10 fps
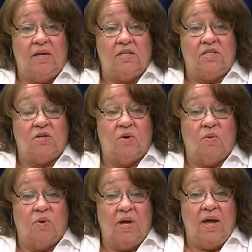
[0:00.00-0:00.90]

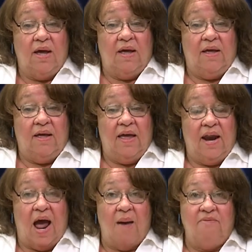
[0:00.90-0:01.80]
So, and
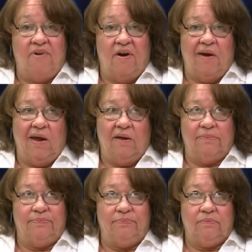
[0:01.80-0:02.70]
I'm very
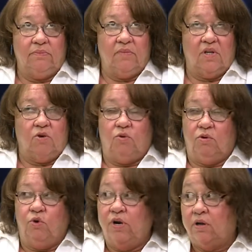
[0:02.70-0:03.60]

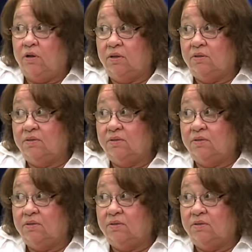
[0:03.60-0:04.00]
critical.